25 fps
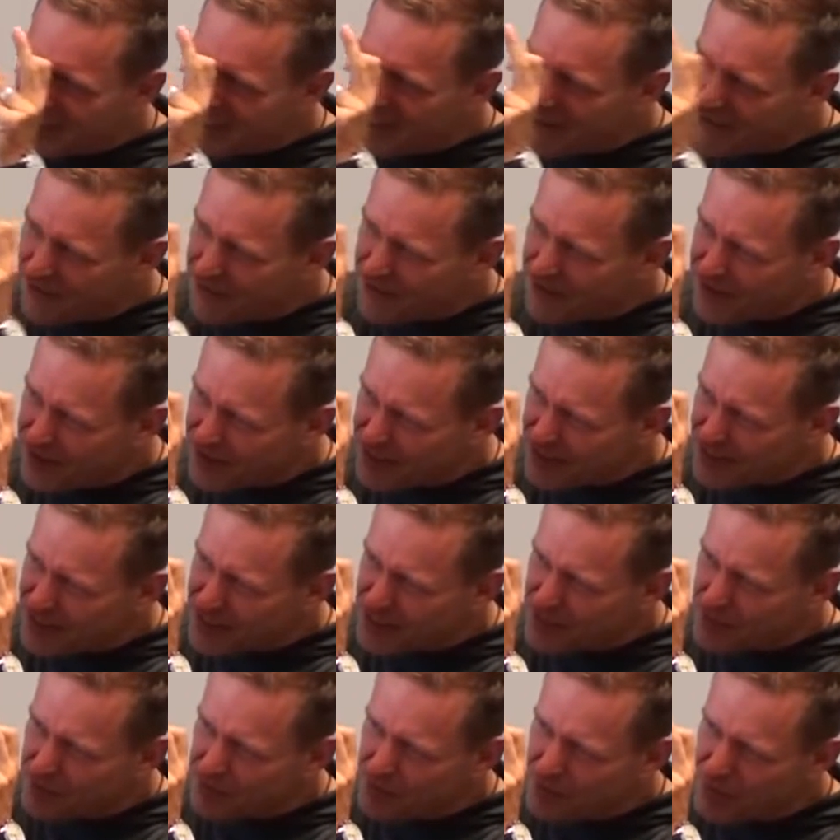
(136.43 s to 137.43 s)

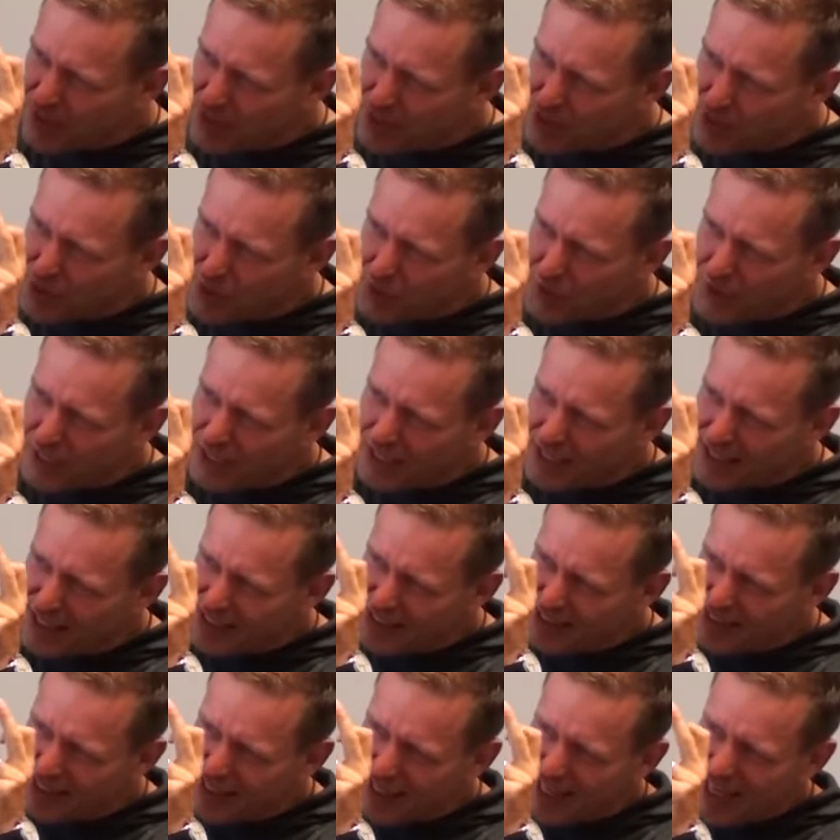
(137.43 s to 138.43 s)
difference
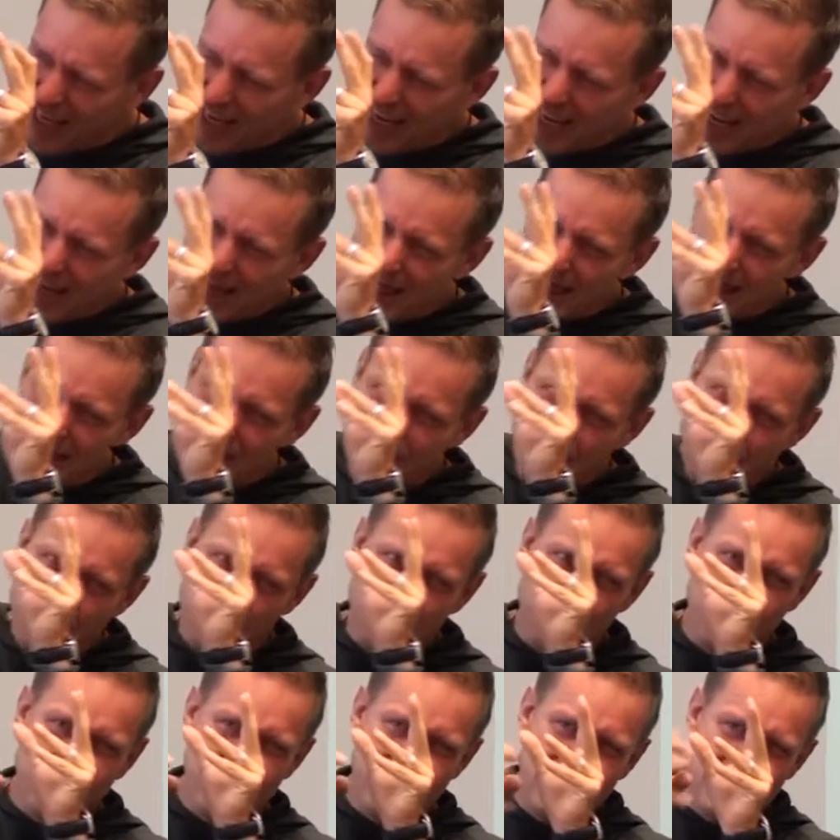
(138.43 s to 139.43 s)
between the
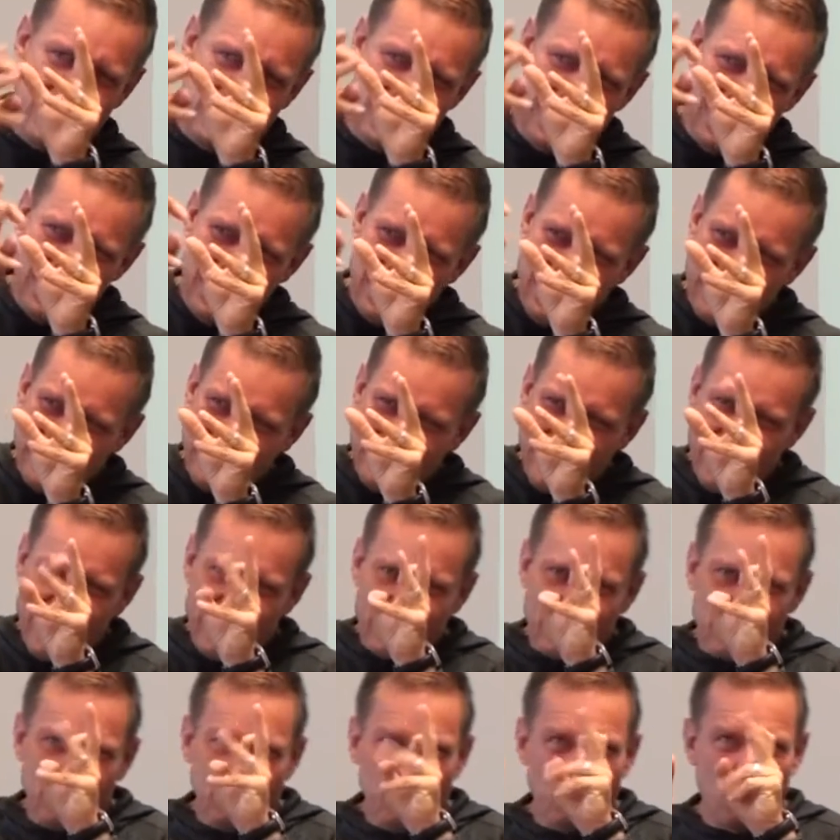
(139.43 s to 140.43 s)
mean and the
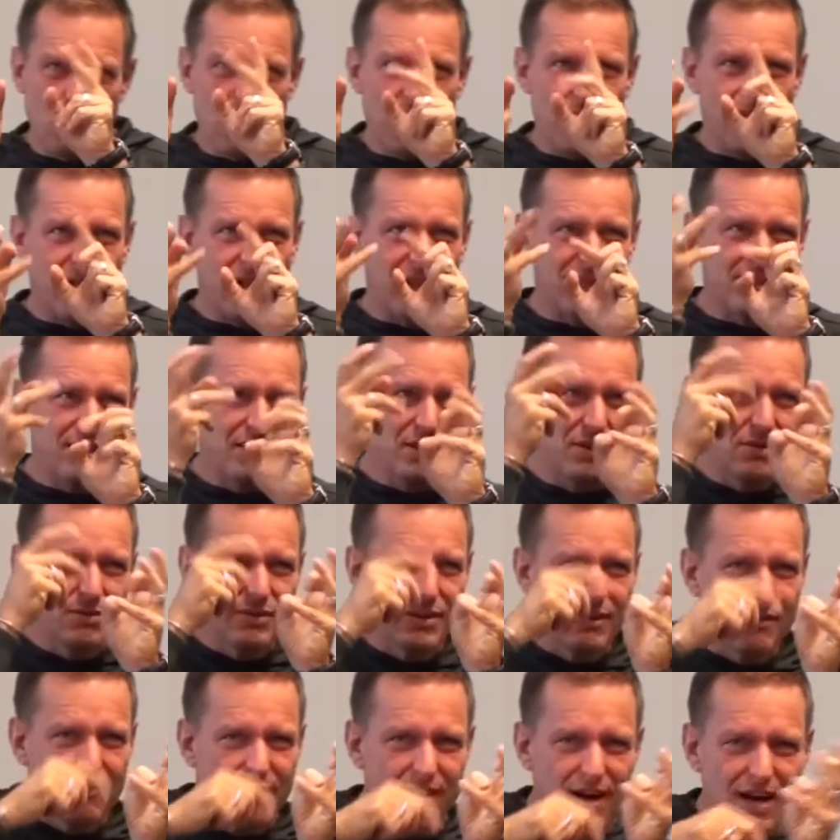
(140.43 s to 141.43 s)
actual
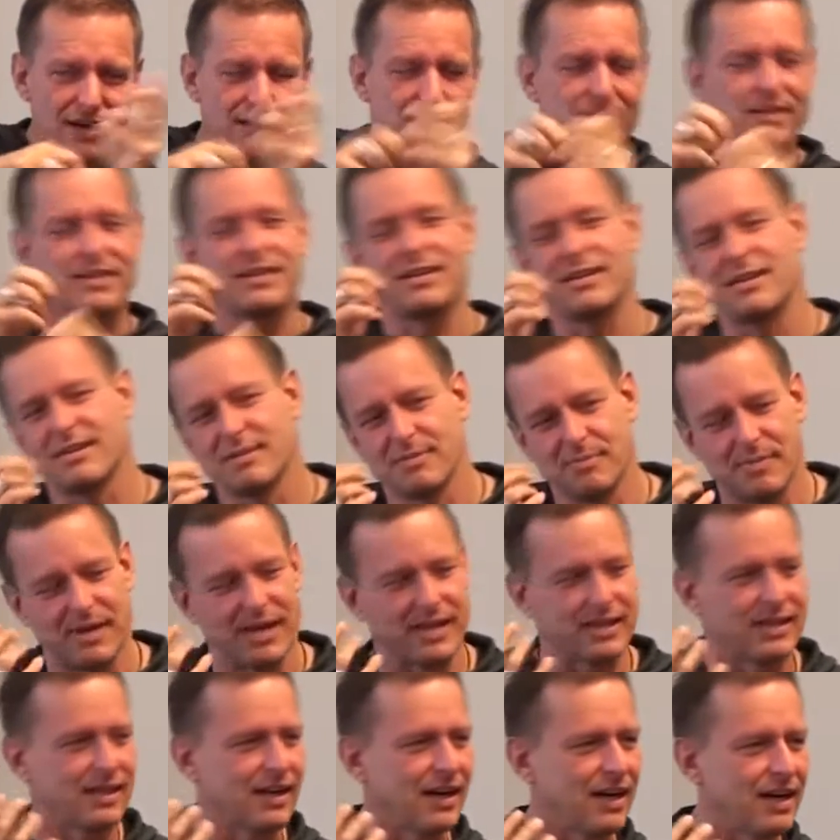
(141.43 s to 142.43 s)
value divided. Oh
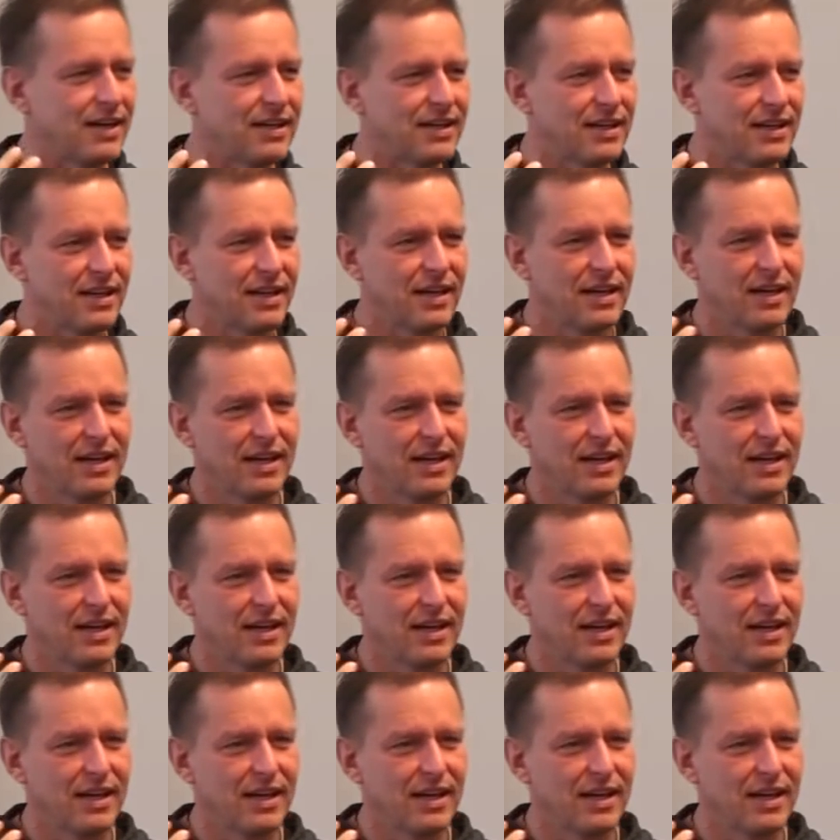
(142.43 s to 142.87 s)
my God.